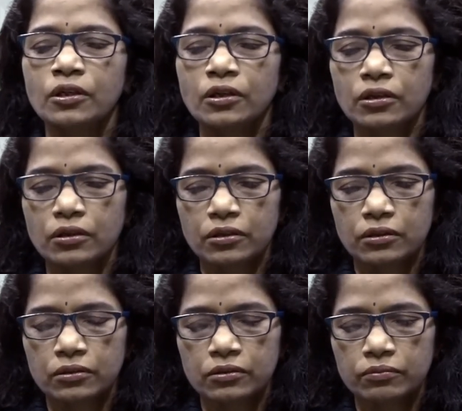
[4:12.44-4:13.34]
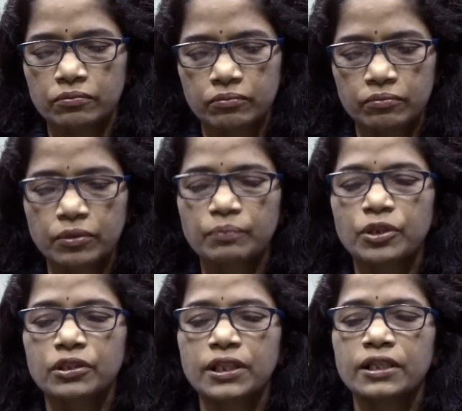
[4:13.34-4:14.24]
of
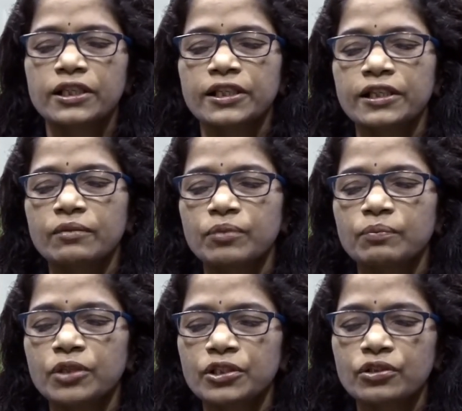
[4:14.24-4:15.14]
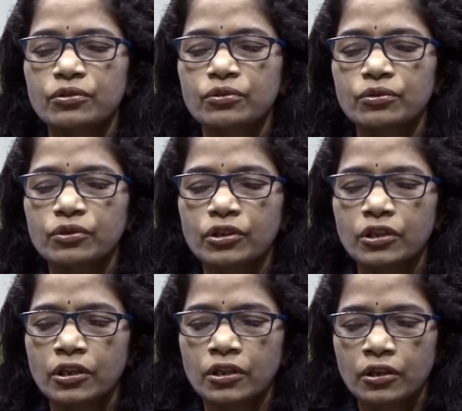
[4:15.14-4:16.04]
their decadal population growth
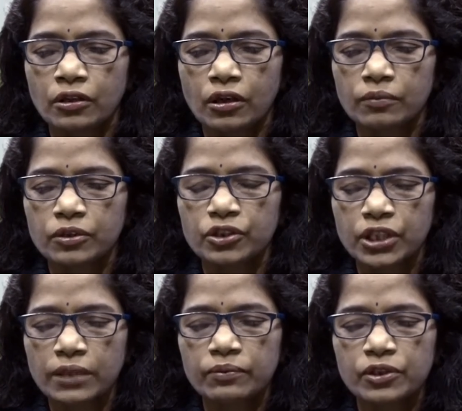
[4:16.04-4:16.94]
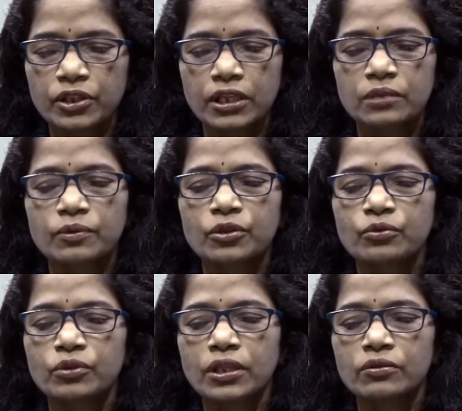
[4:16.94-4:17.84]
of the tribals as per
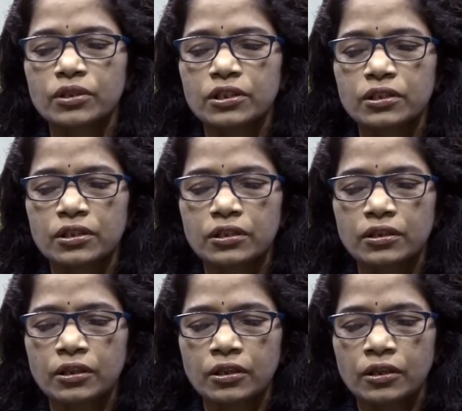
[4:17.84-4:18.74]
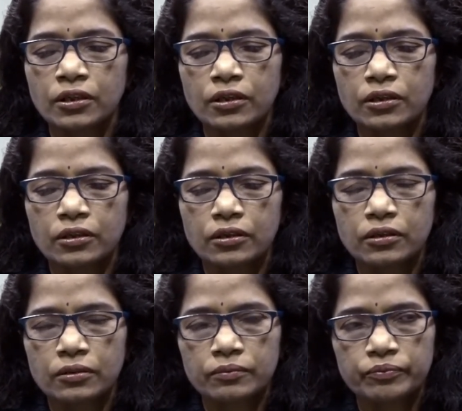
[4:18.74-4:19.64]
2000
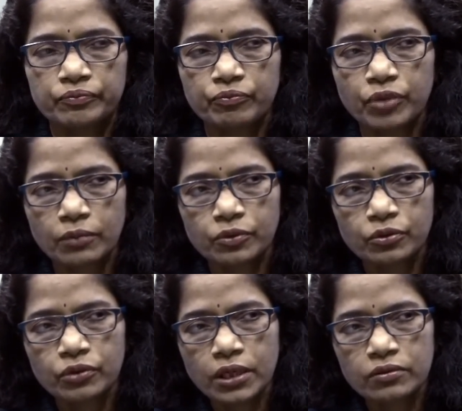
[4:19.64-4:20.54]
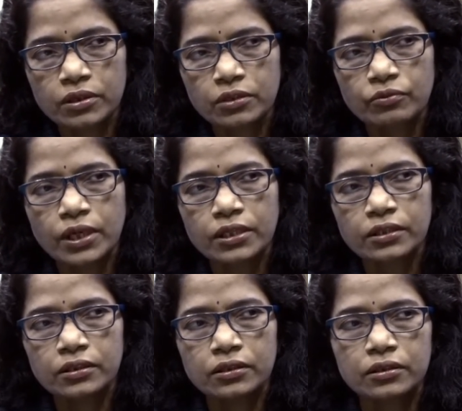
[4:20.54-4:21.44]
from
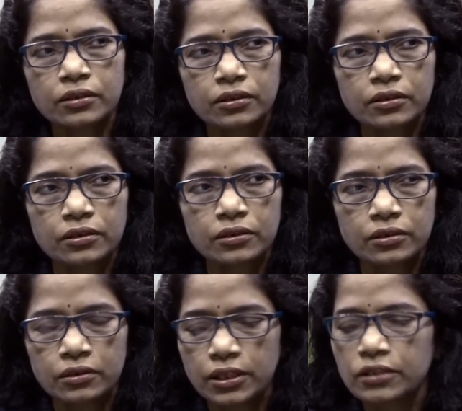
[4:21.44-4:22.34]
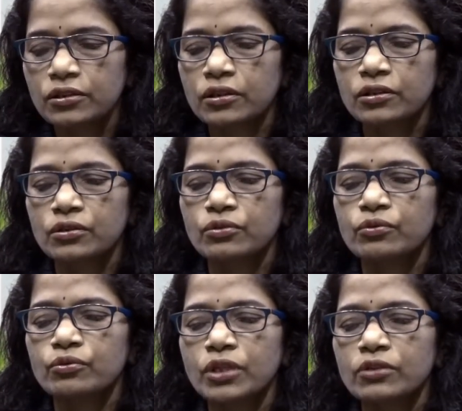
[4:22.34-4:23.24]
2001 census to
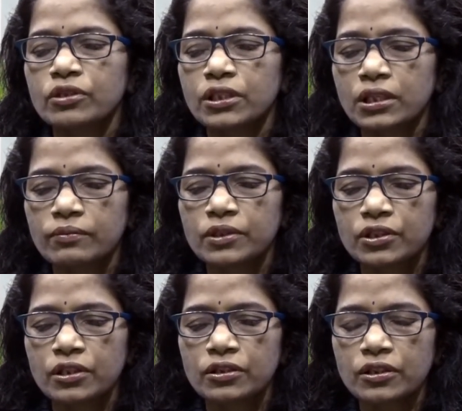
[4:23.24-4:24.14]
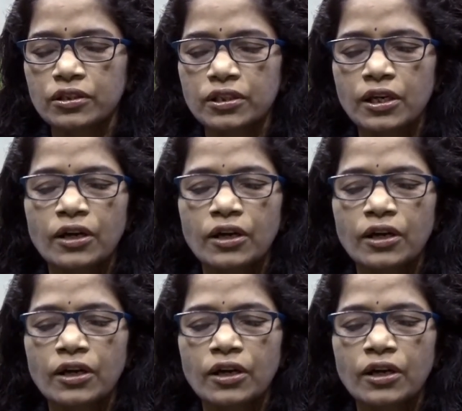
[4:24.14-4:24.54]
2011 census,